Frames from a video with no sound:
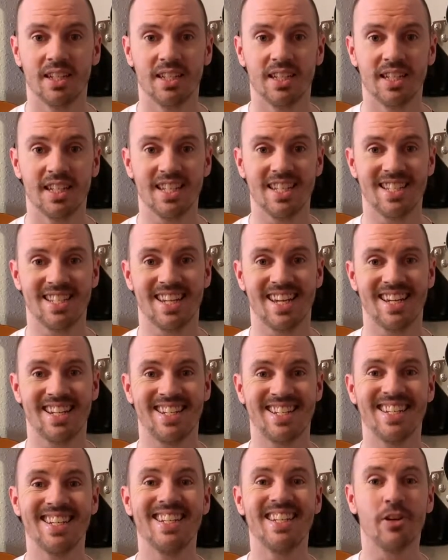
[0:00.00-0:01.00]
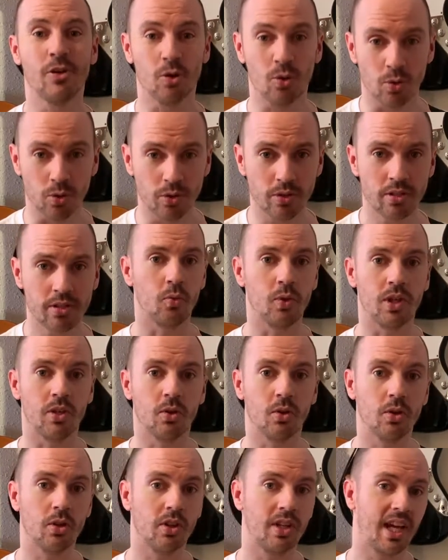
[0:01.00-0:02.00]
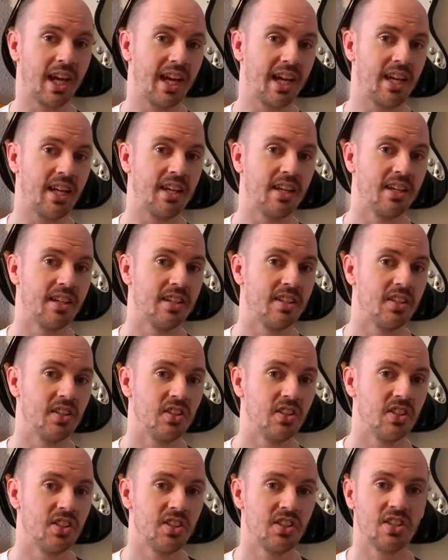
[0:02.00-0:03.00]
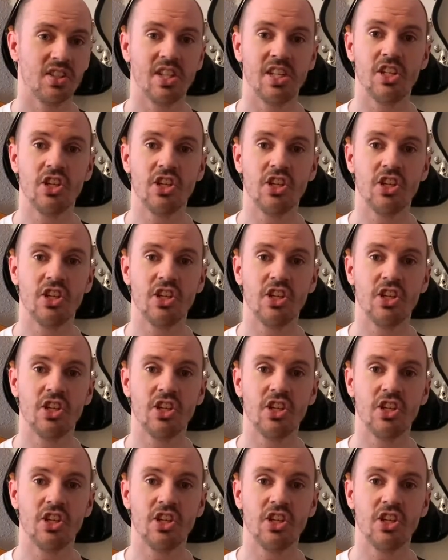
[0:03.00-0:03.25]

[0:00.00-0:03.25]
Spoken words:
is a D chord, we call it a C